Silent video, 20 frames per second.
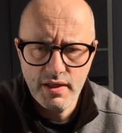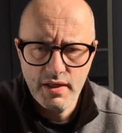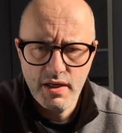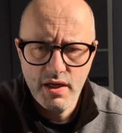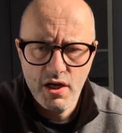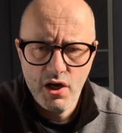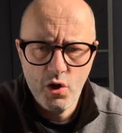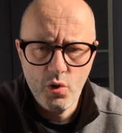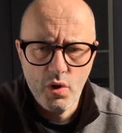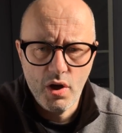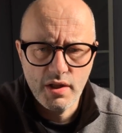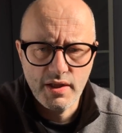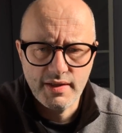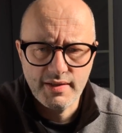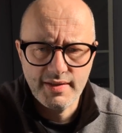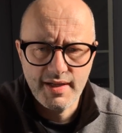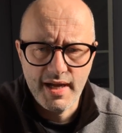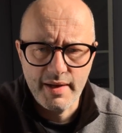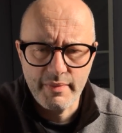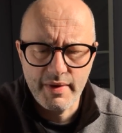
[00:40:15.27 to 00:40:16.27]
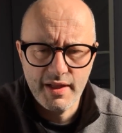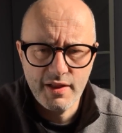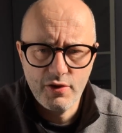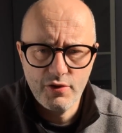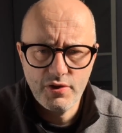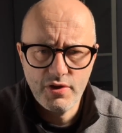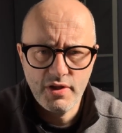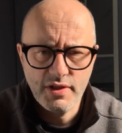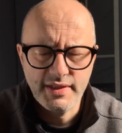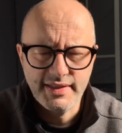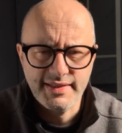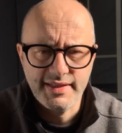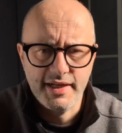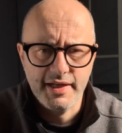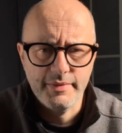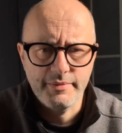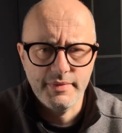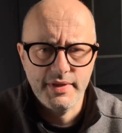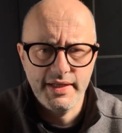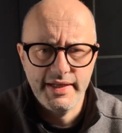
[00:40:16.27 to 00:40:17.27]
Oh, all the time. I learn all the time.
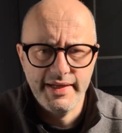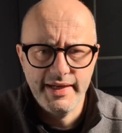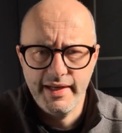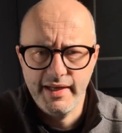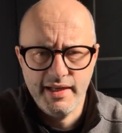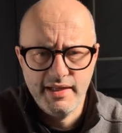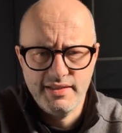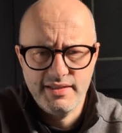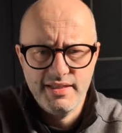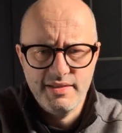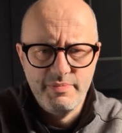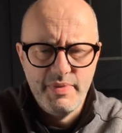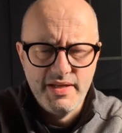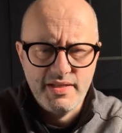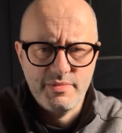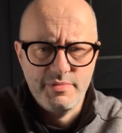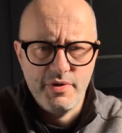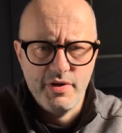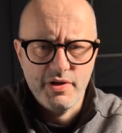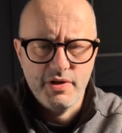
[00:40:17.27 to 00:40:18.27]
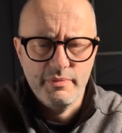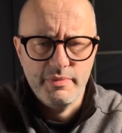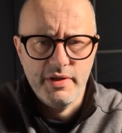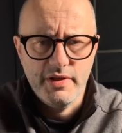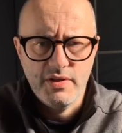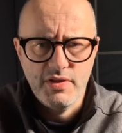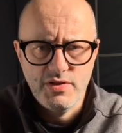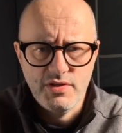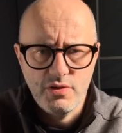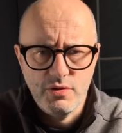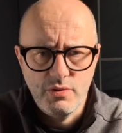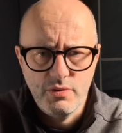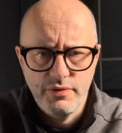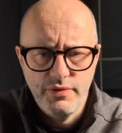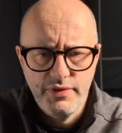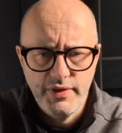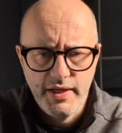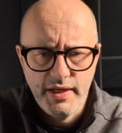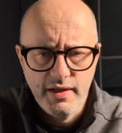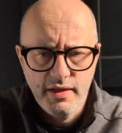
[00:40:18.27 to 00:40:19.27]
It's the best part about this whole thing.